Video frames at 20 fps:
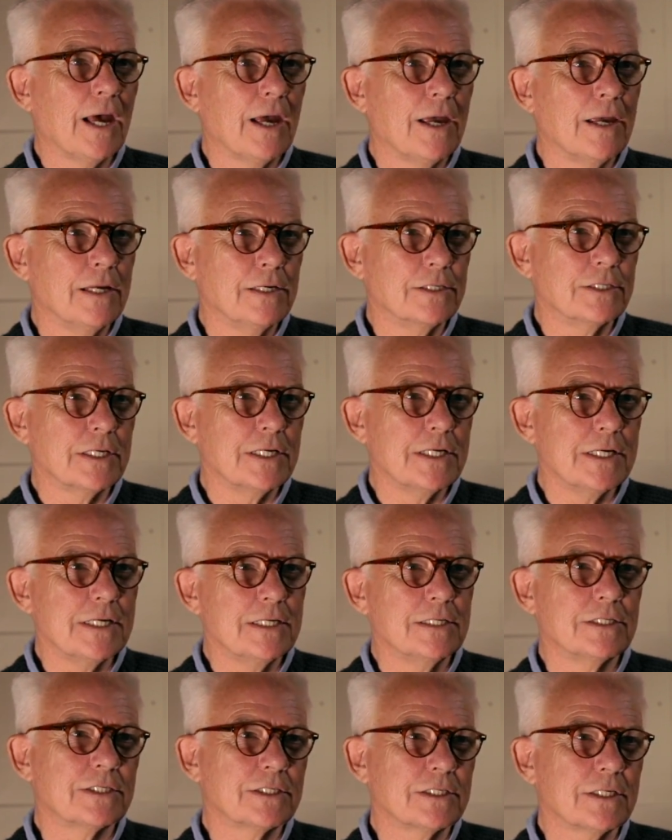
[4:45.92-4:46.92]
It
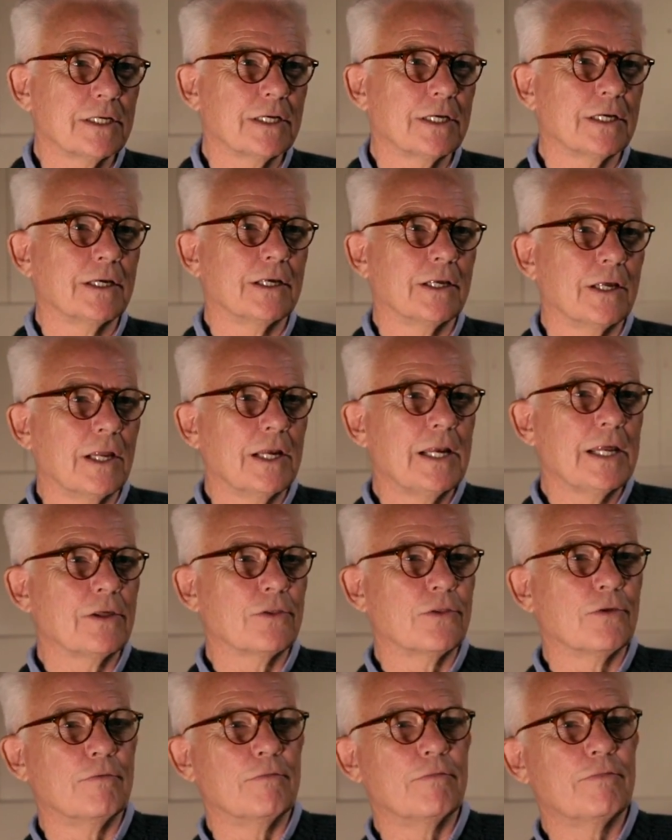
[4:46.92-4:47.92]
is a
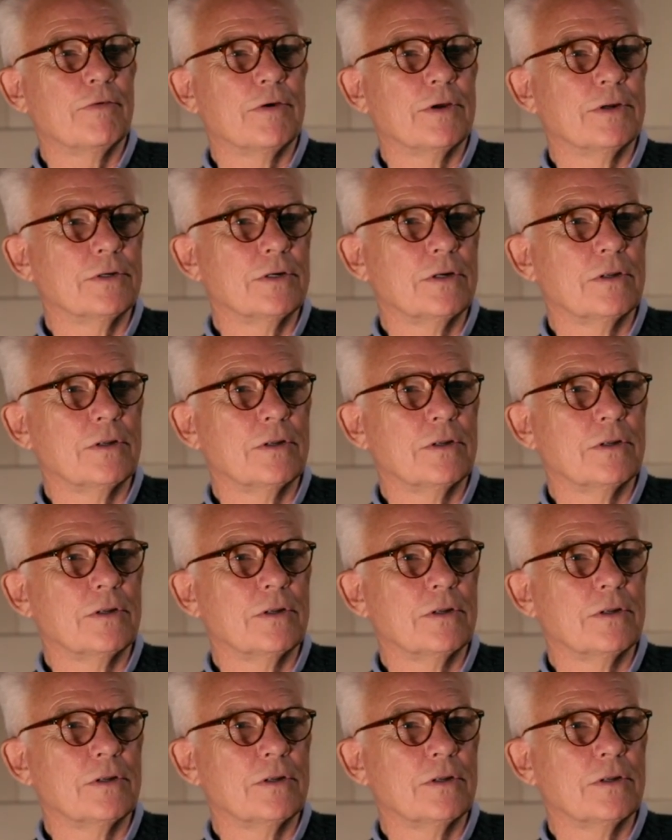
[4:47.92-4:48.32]
length of